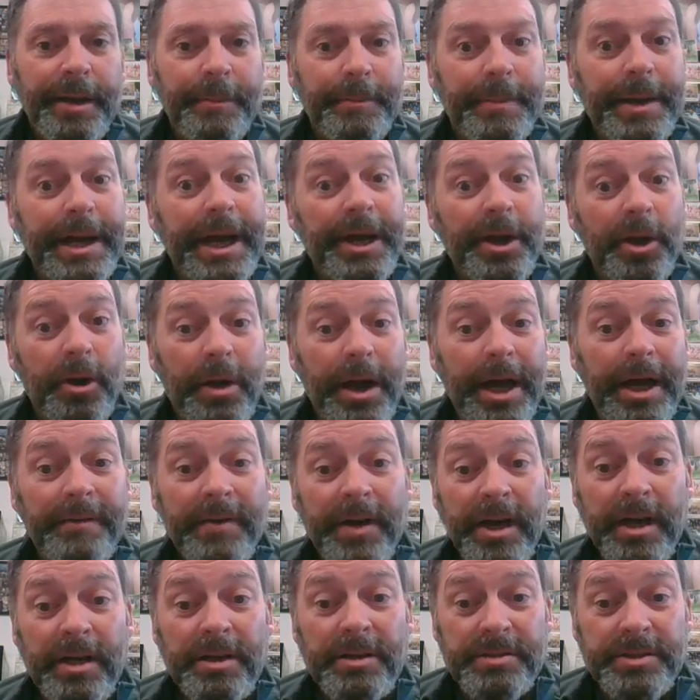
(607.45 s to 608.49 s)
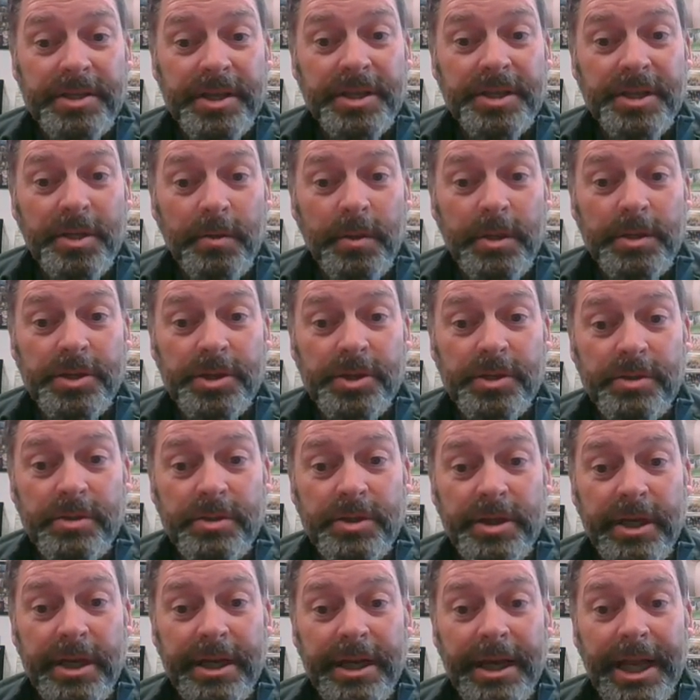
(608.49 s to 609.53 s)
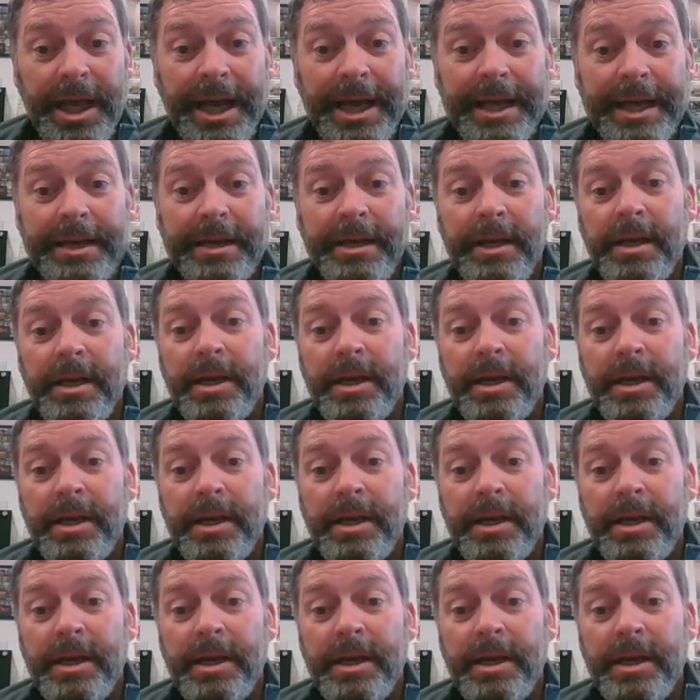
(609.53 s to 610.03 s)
but I know I have 161 students online.